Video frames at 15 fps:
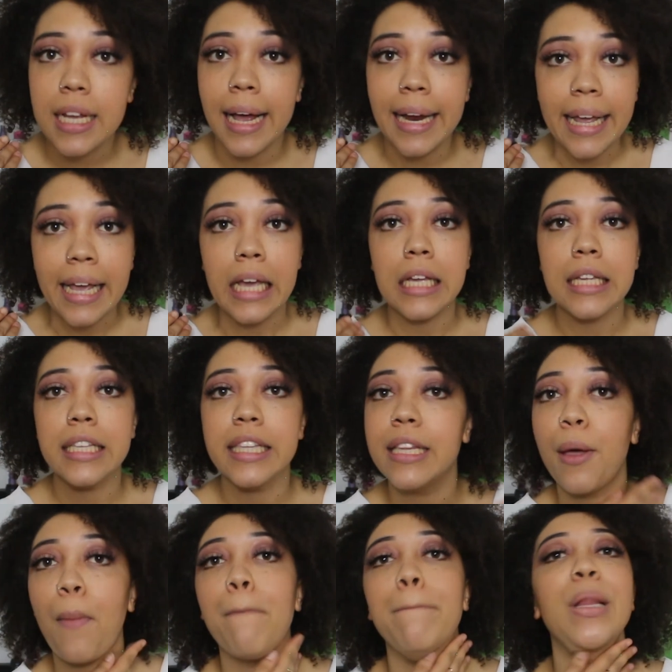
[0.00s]
honey.
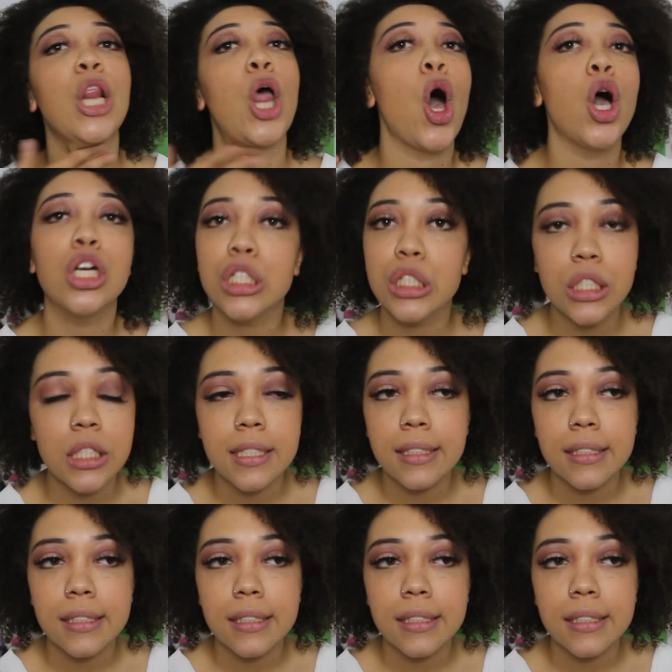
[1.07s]
Blocked.